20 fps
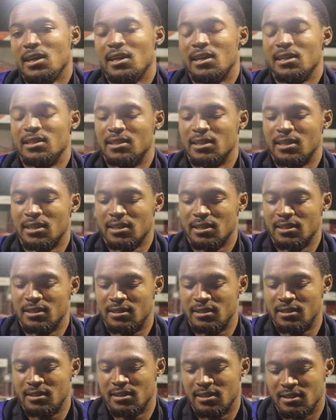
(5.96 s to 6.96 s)
Yeah, I think
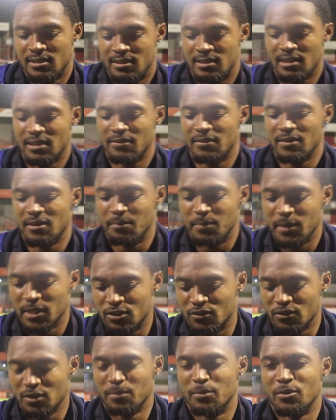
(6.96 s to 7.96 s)
it's it's definitely a
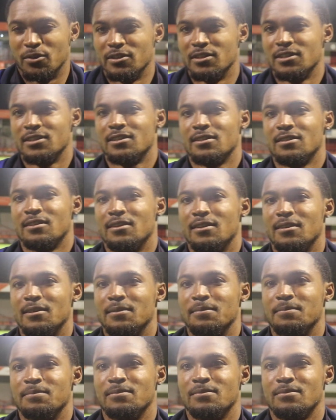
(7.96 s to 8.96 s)
big three points
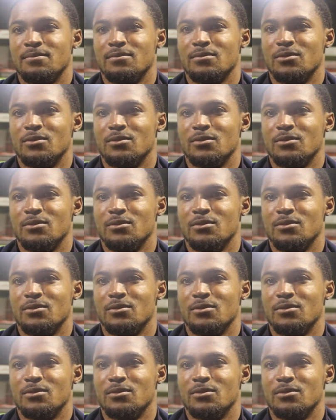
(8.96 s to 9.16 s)
um,